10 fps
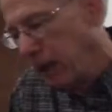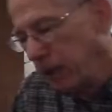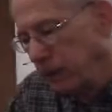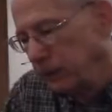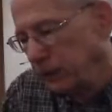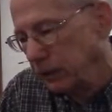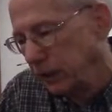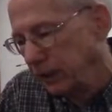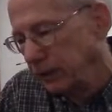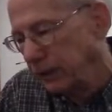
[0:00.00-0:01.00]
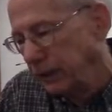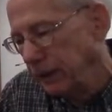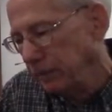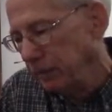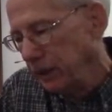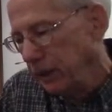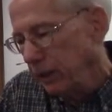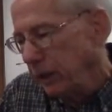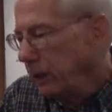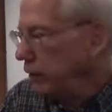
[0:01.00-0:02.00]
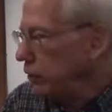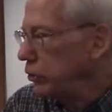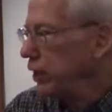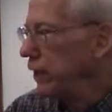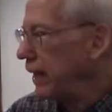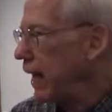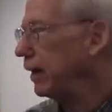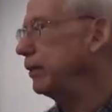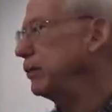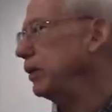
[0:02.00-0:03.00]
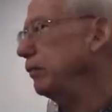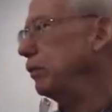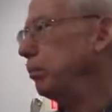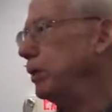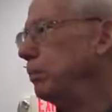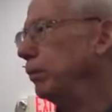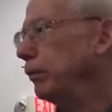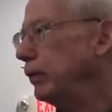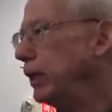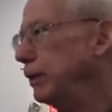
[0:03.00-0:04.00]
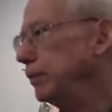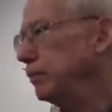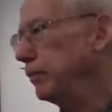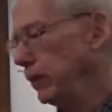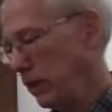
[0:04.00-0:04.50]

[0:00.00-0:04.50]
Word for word: Uz is listed in a genealogy of the people of Edom.